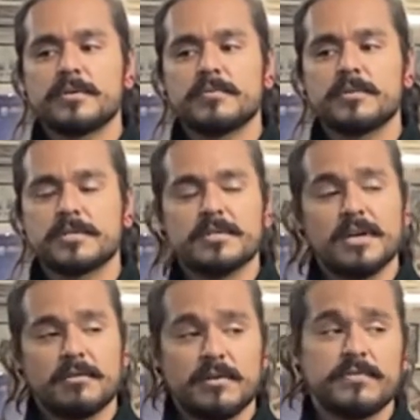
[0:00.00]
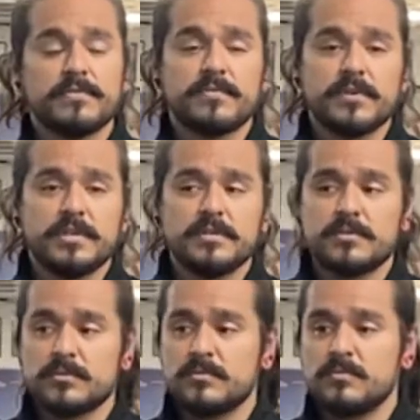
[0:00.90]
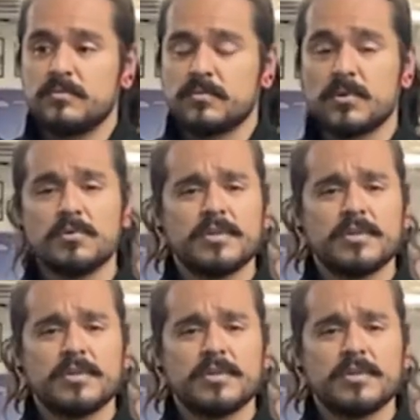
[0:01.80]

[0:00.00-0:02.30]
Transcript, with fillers: Because now I feel free to grow